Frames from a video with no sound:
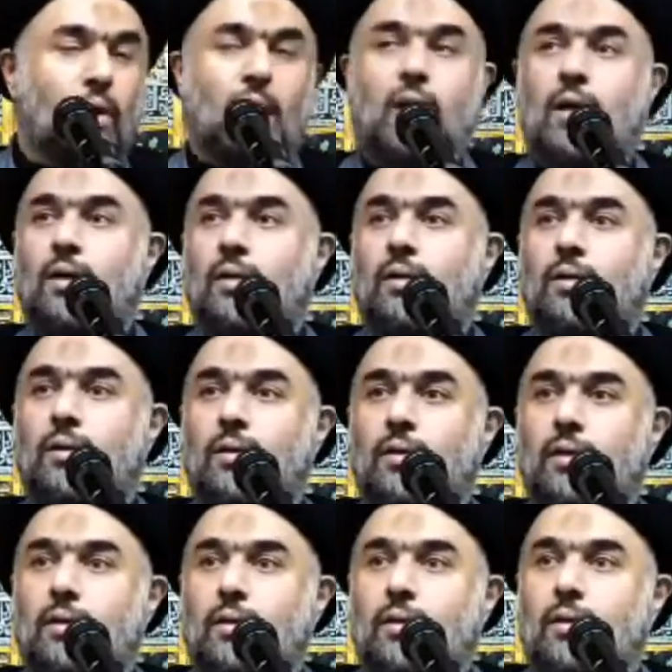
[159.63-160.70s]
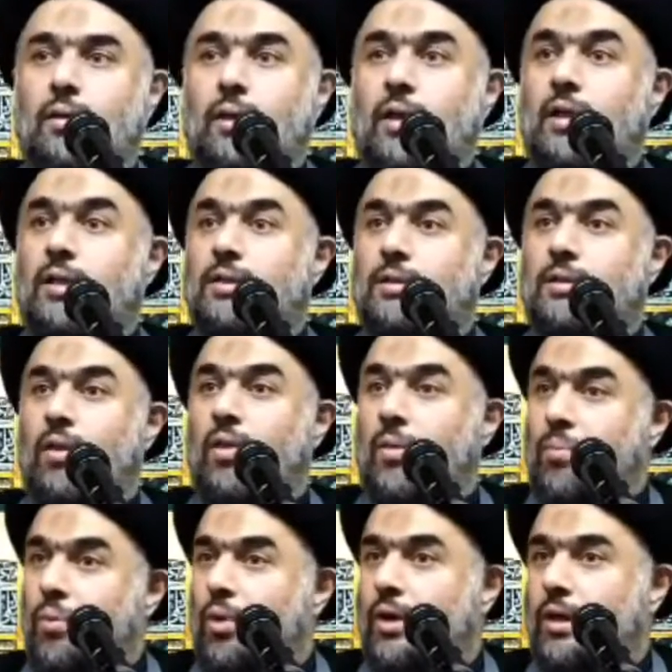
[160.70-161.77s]
Quran
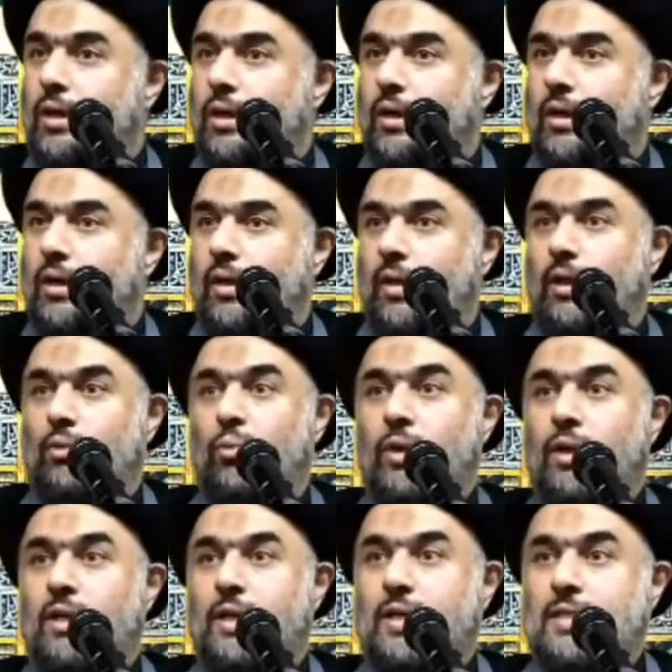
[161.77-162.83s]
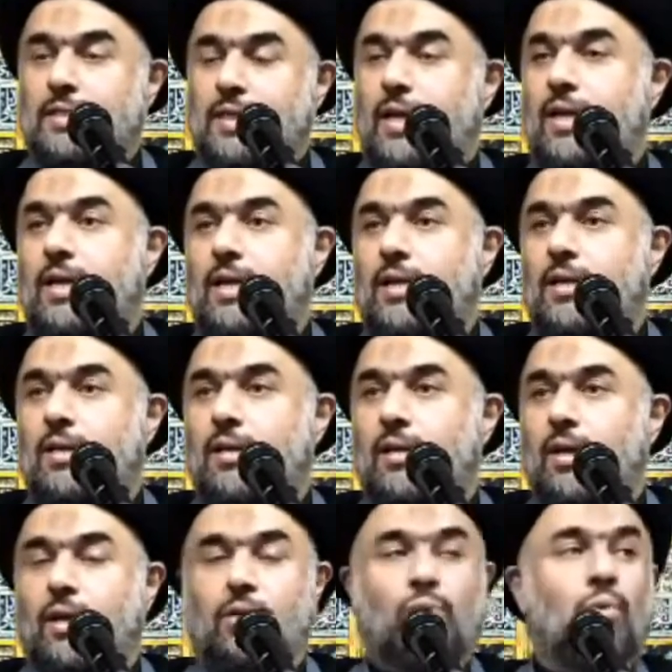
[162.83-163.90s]
is the book that we can
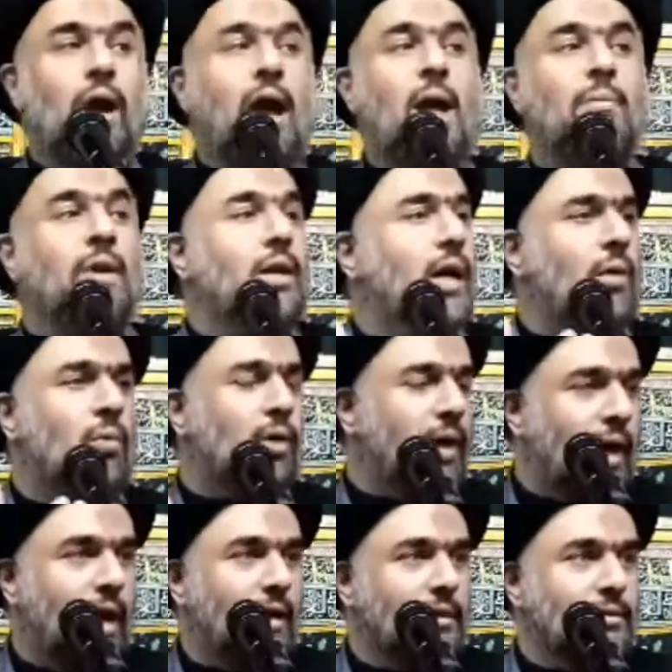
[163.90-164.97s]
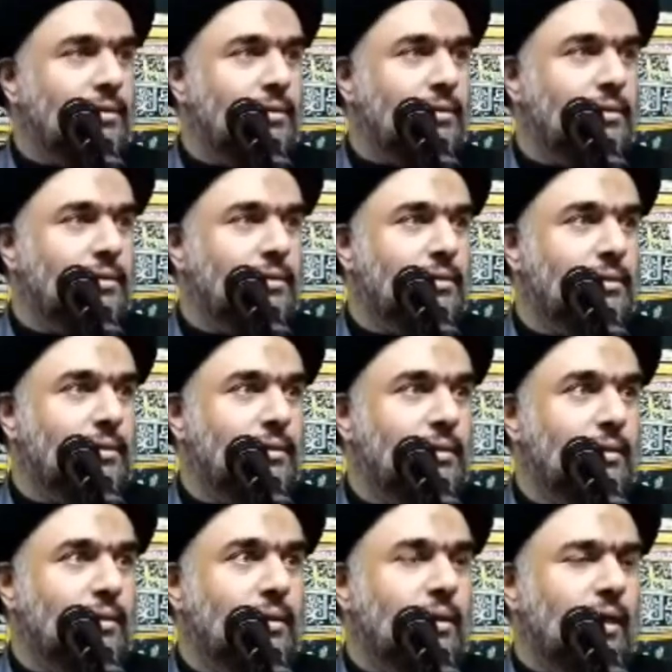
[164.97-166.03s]
take and grab in our hand.
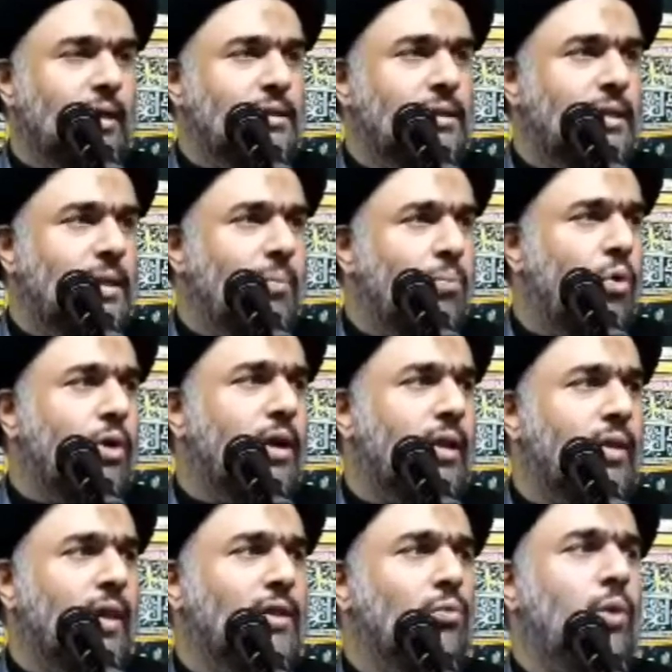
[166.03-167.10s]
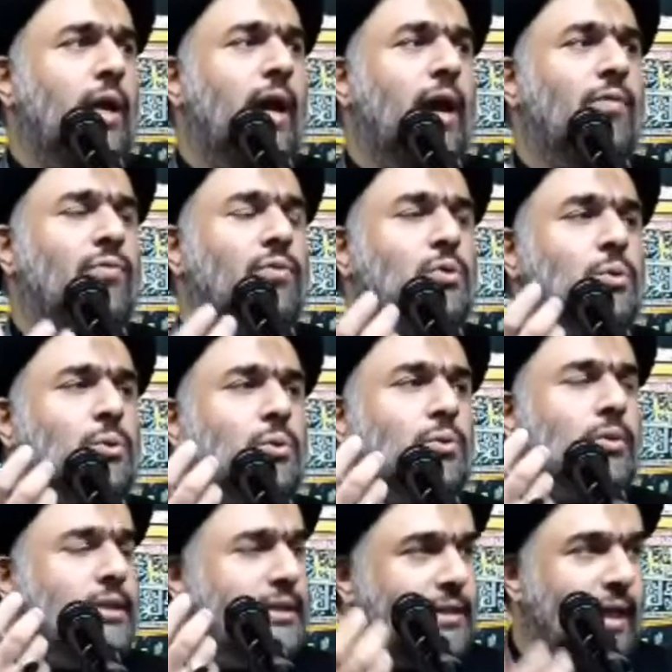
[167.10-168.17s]
Is the book that we
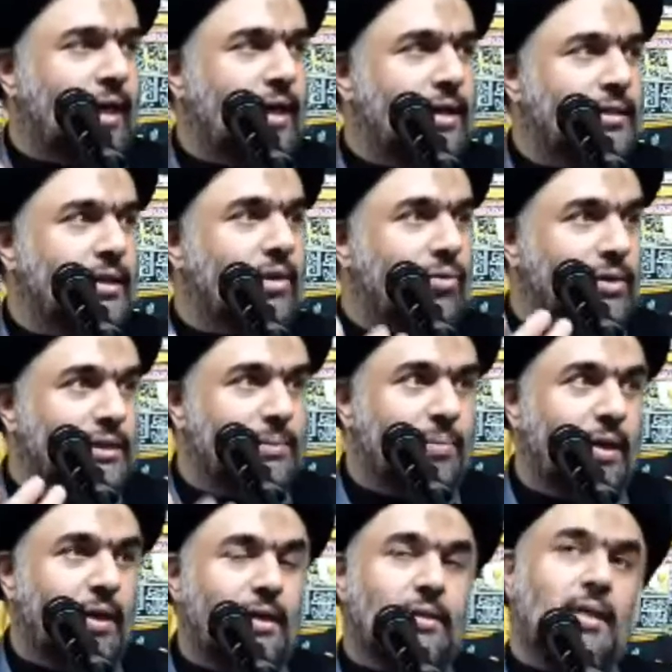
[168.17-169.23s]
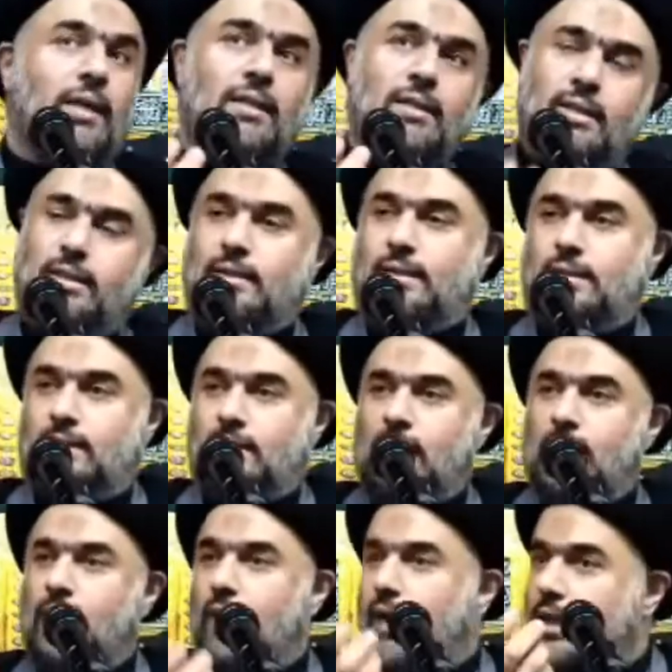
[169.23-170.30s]
have to recite and respect and
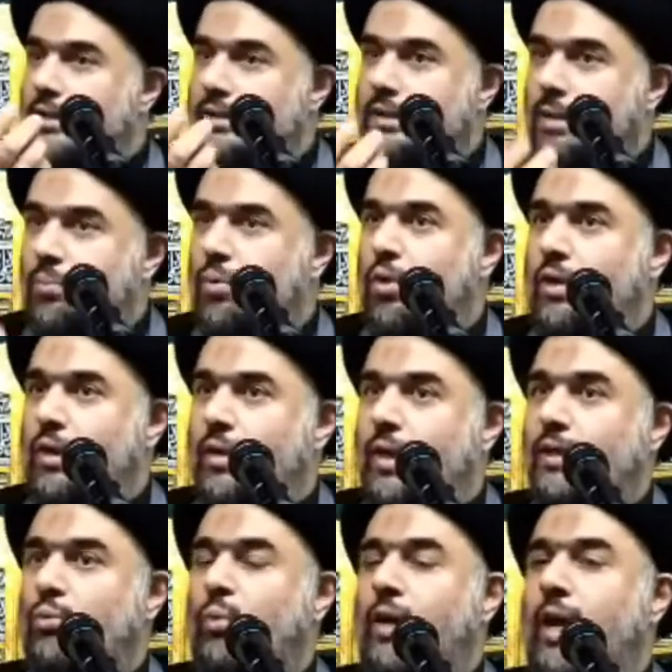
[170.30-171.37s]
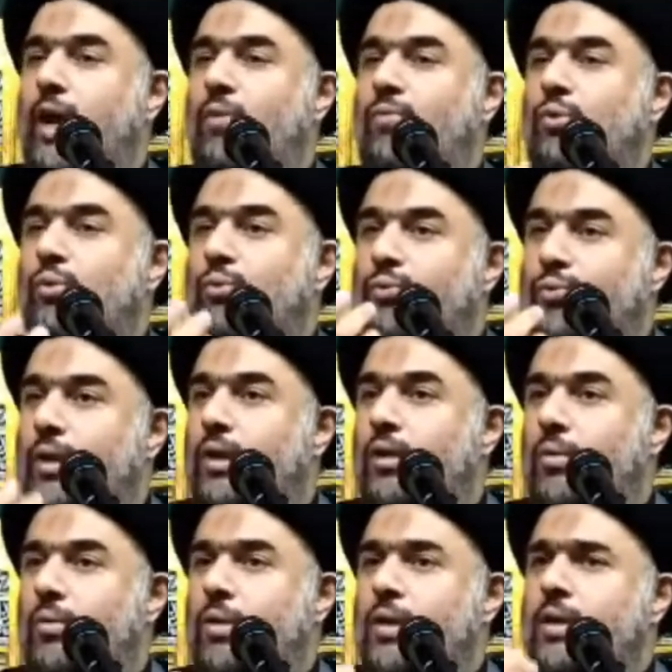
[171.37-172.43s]
kiss. The book that we have to
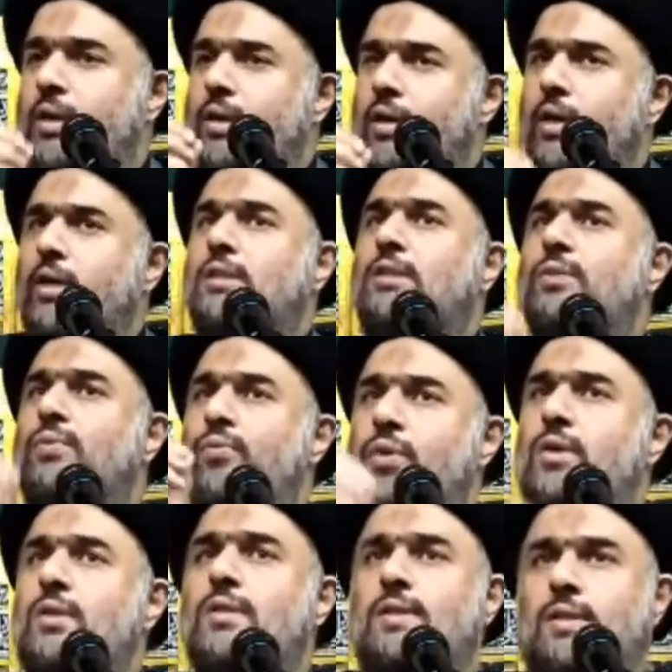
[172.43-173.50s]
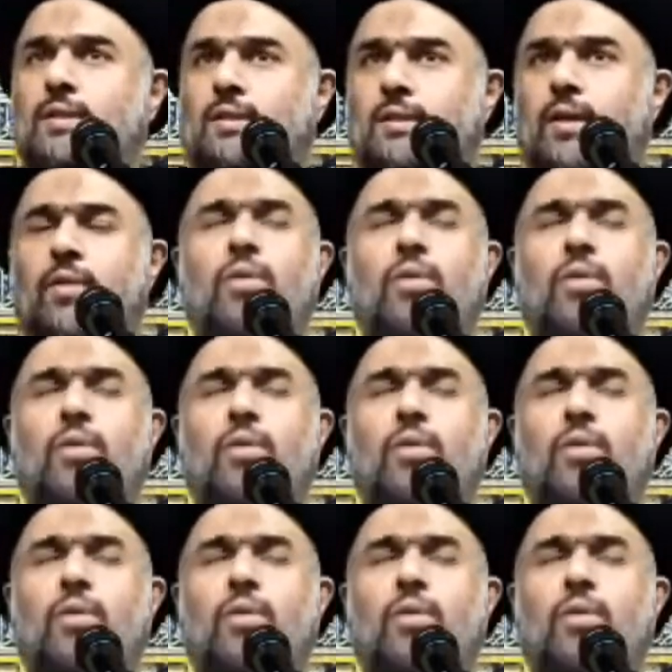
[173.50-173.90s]
follow, its verses.